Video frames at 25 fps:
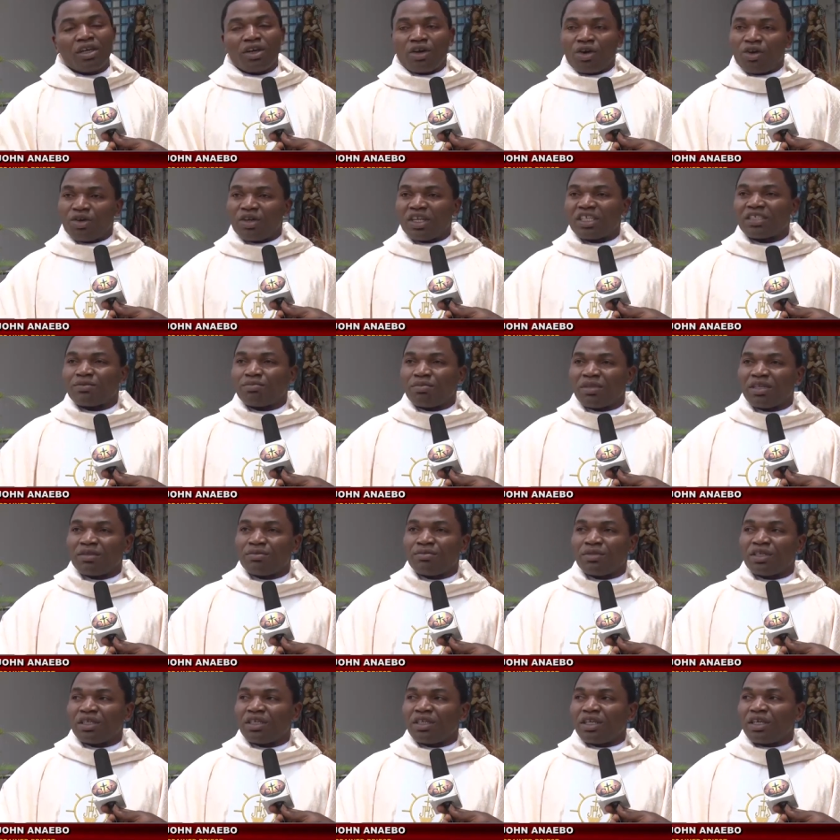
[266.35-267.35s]
God has made
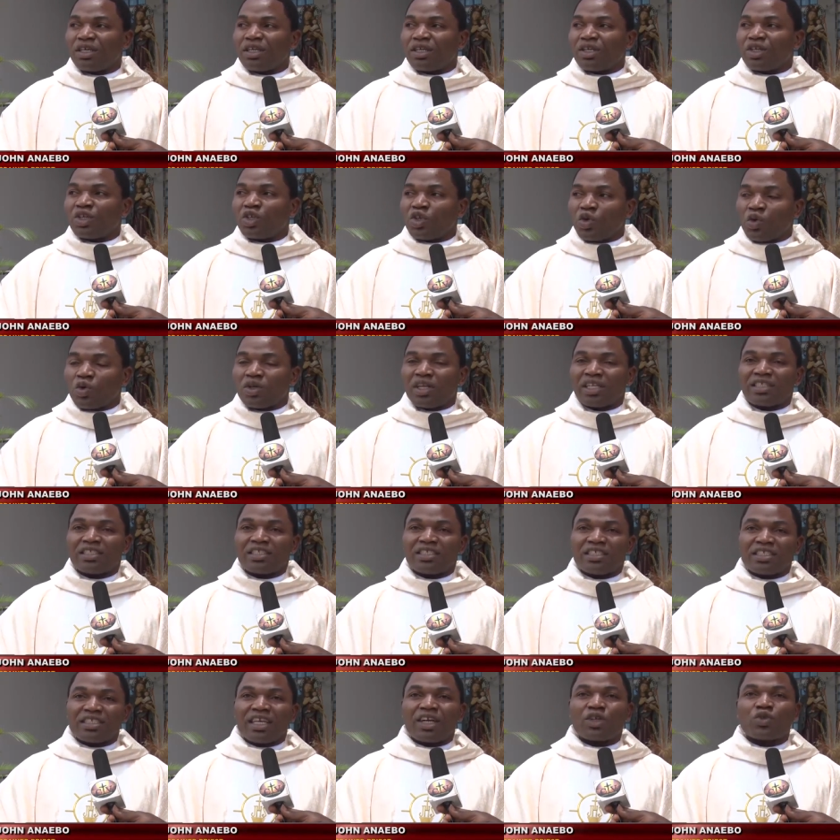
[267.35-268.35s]
me know that
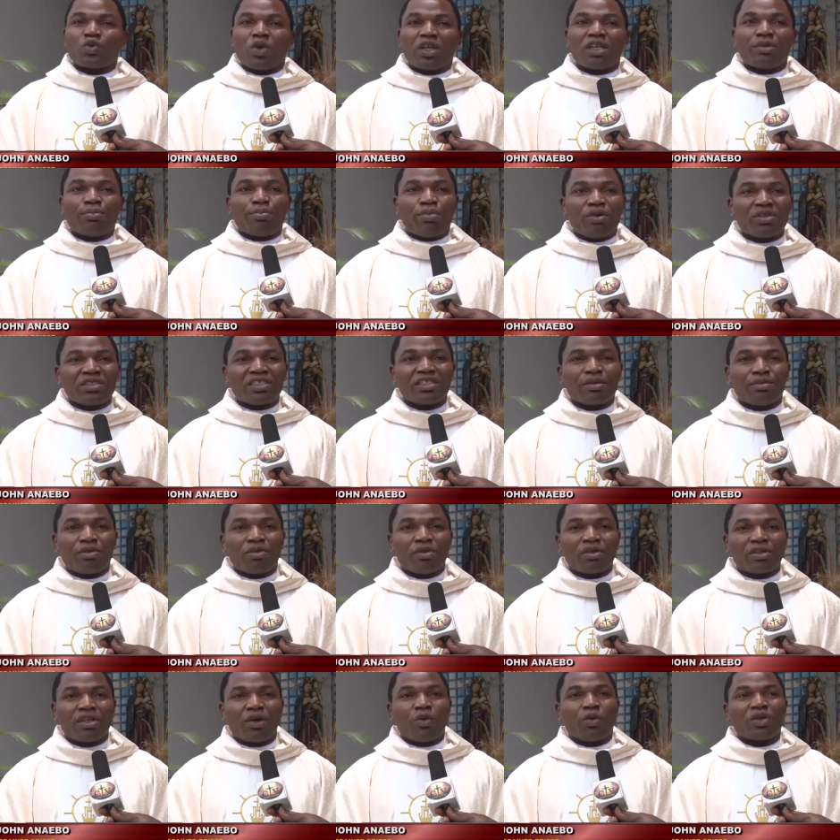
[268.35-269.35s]
it is actually
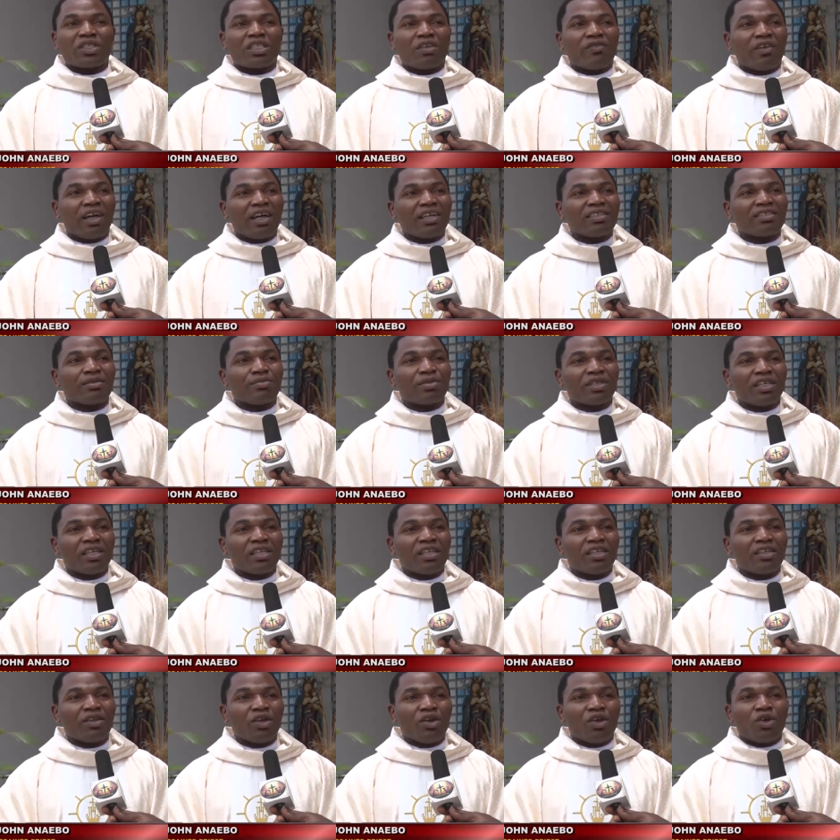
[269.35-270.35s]
possible that whatever has a
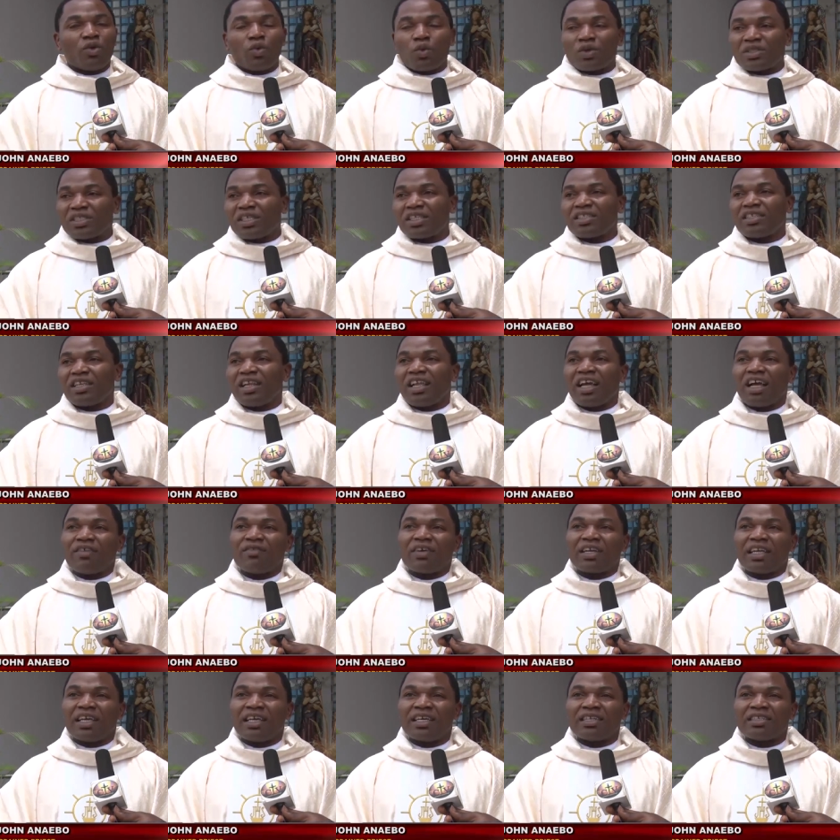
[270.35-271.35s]
beginning will certainly
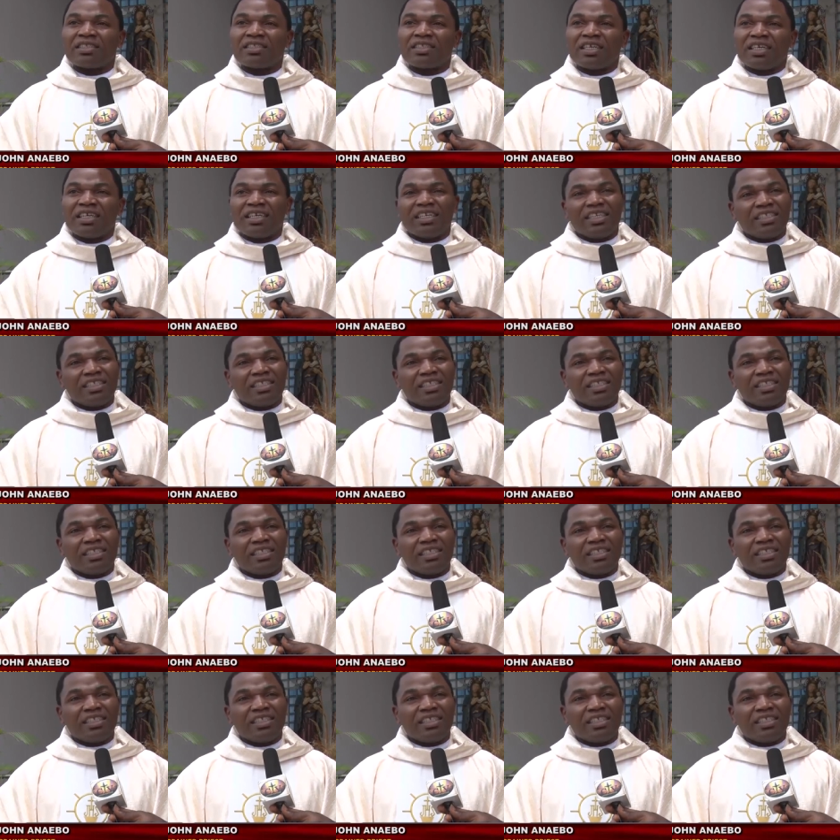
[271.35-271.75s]
have an end.